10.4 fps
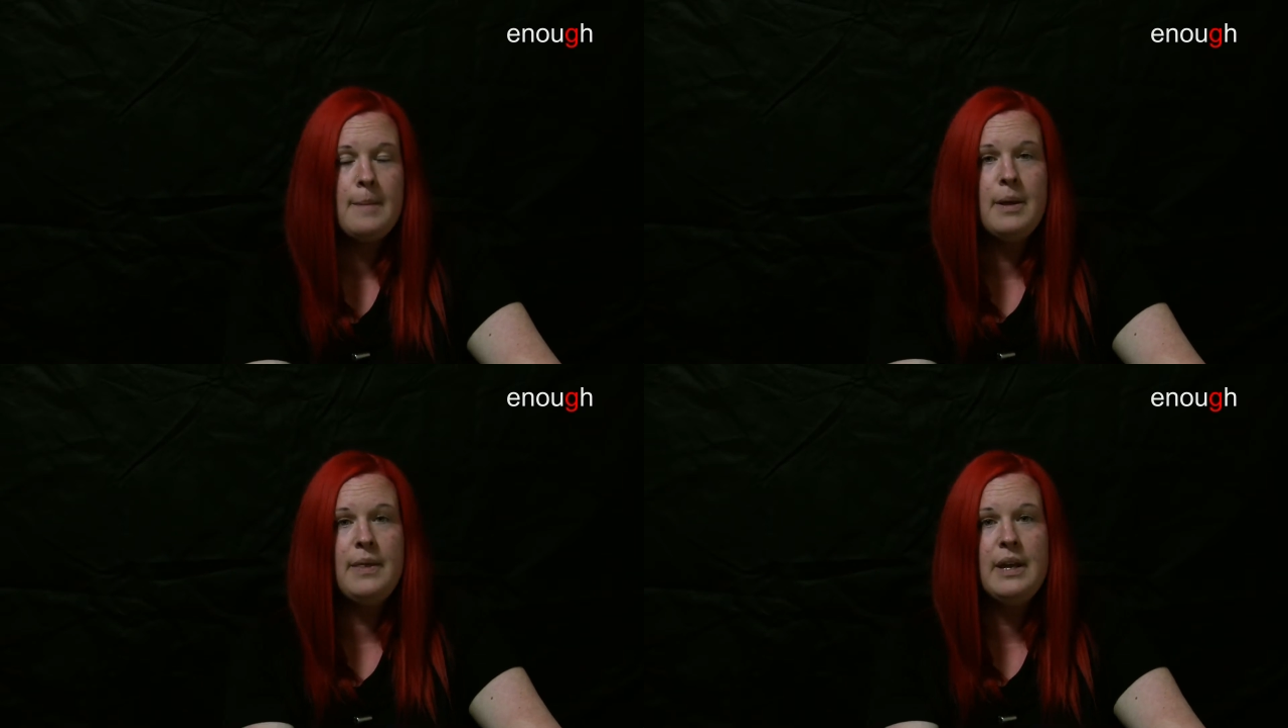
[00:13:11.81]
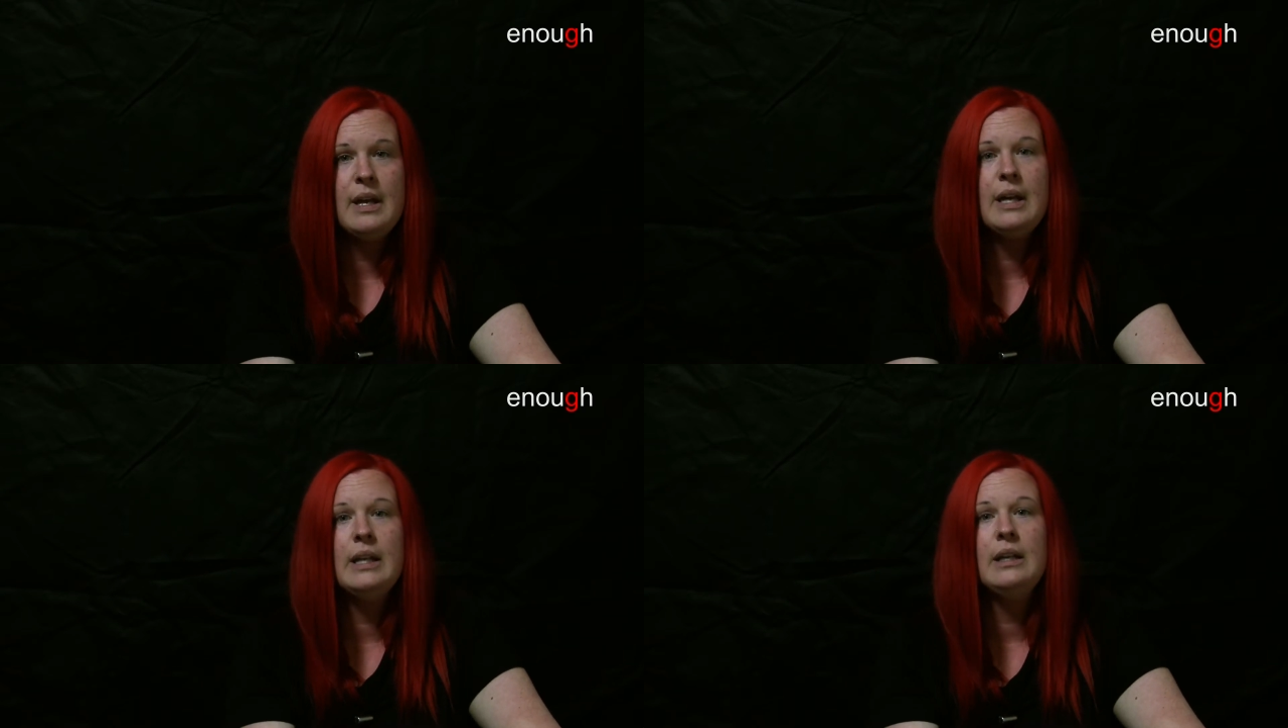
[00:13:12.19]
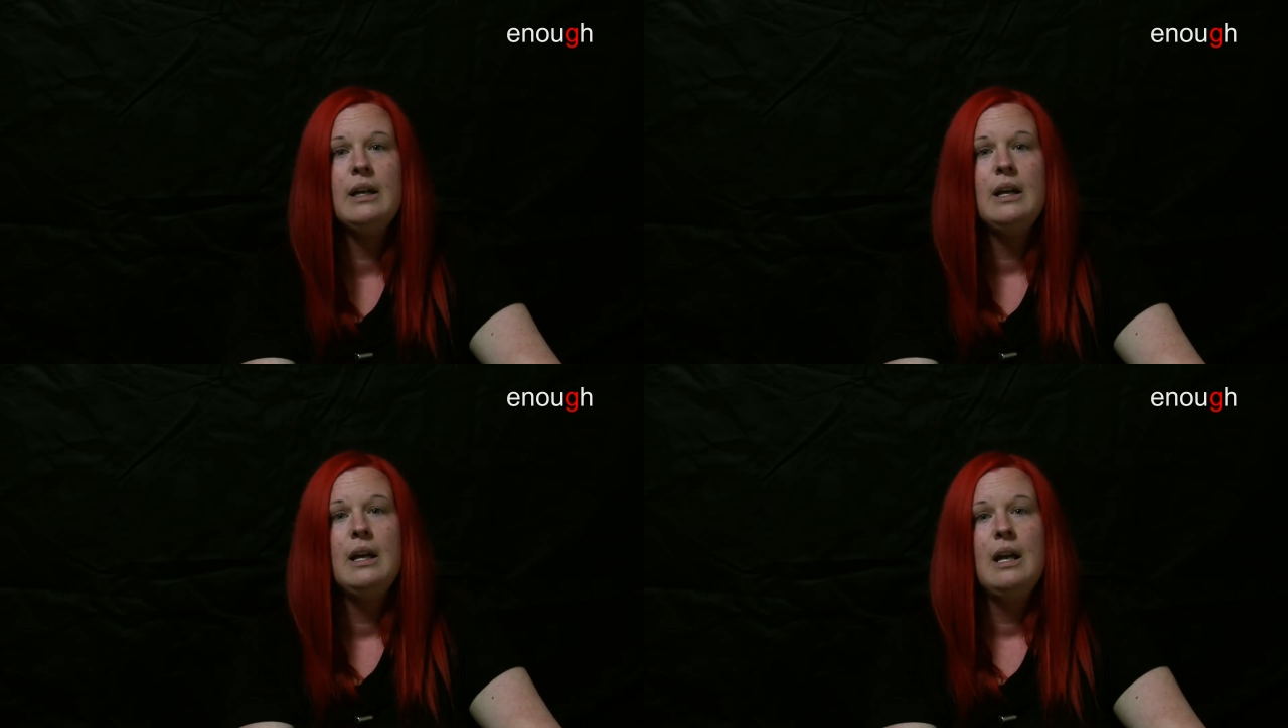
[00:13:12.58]
But then
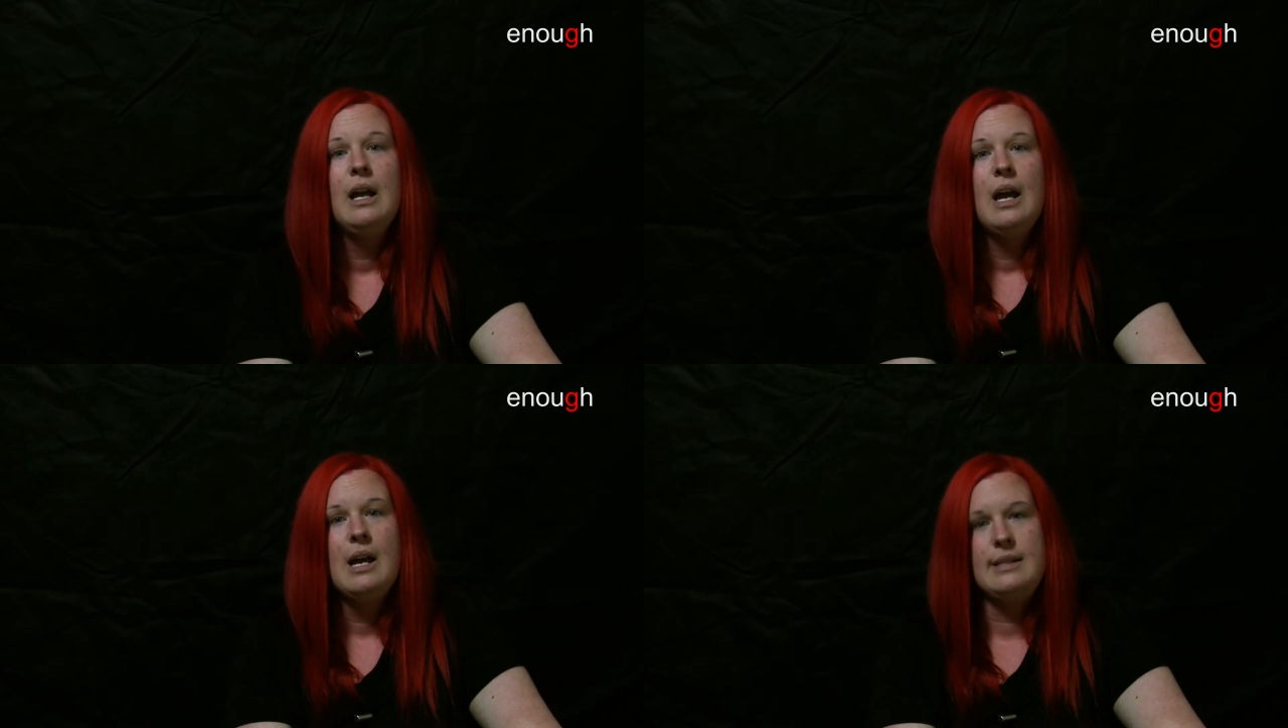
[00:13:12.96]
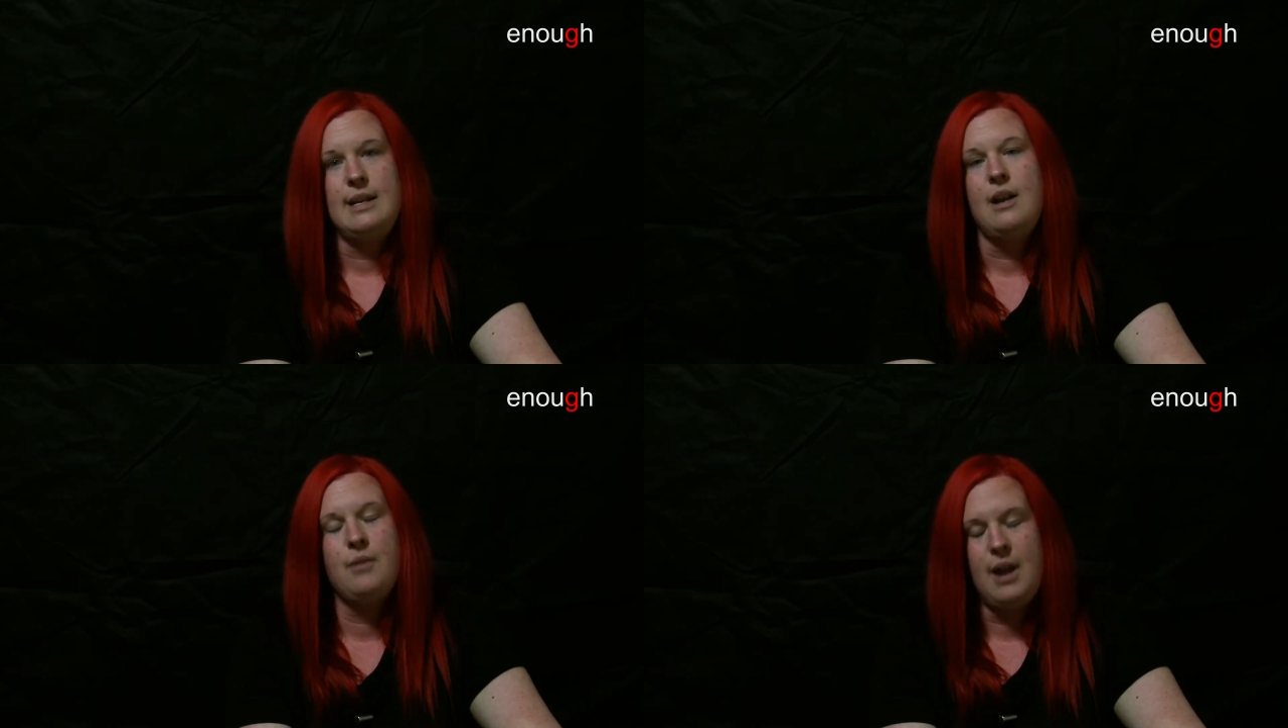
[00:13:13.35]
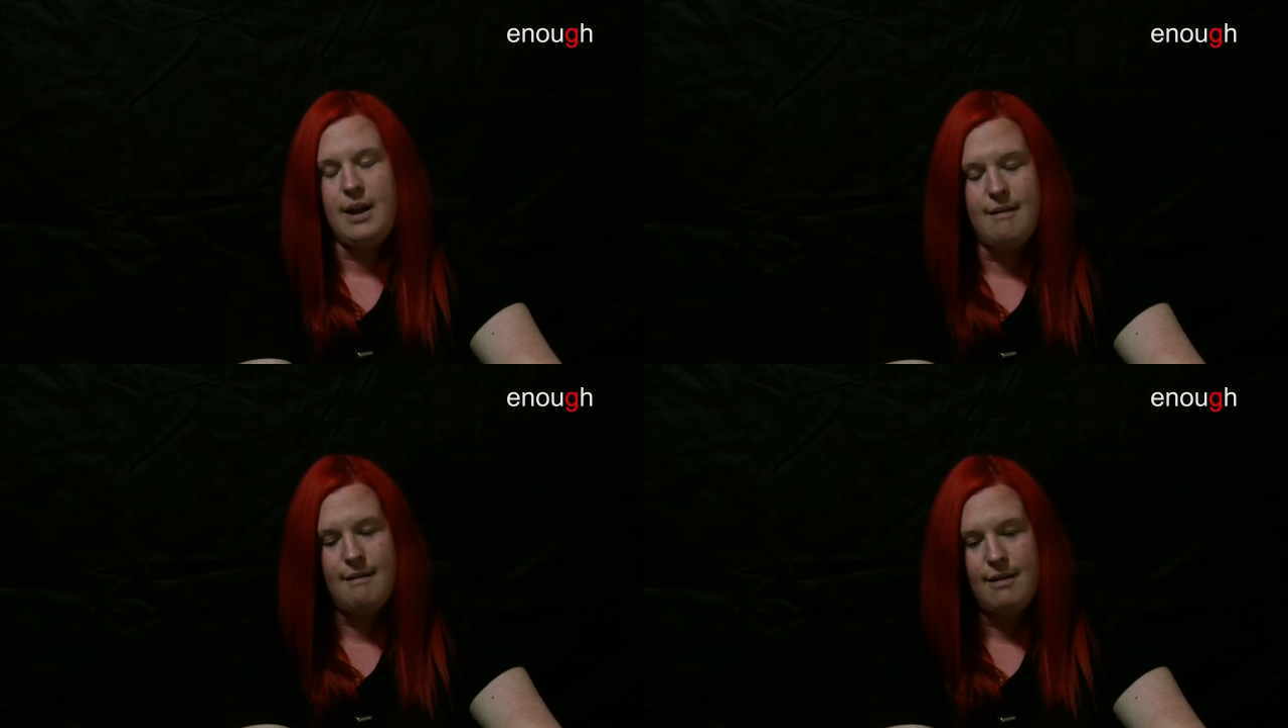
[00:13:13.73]
I said,
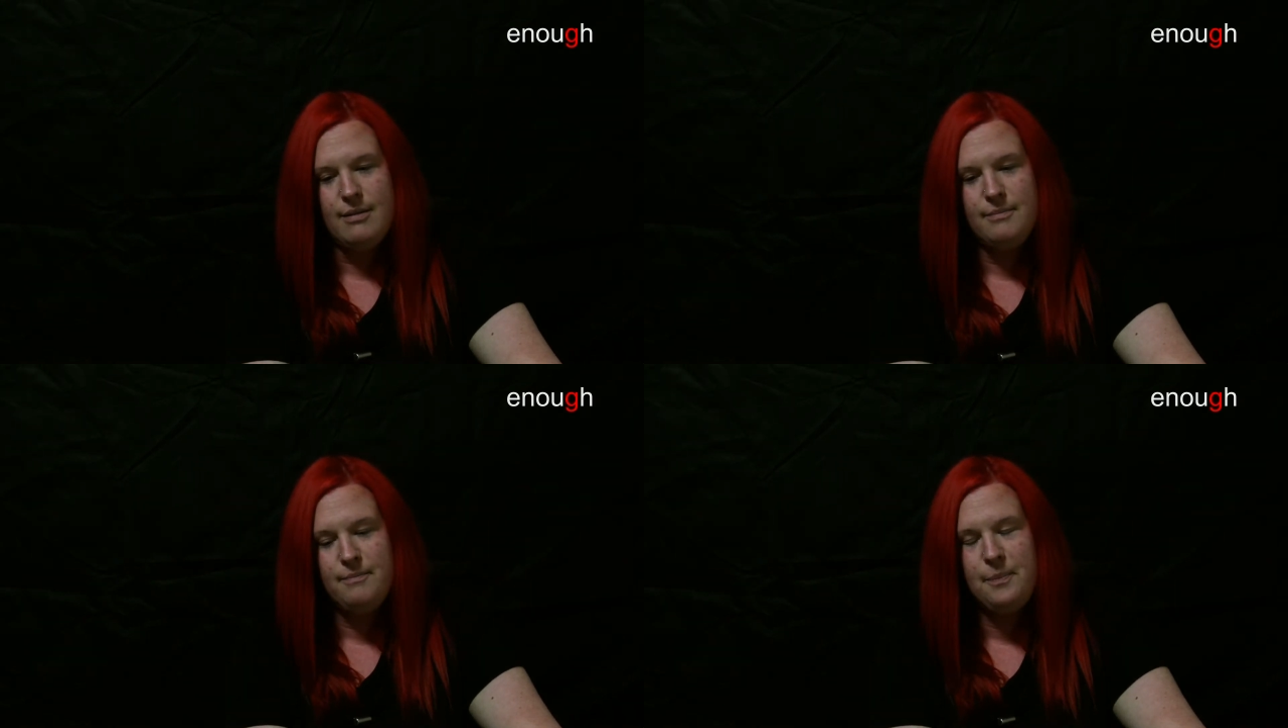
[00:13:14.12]
okay, God,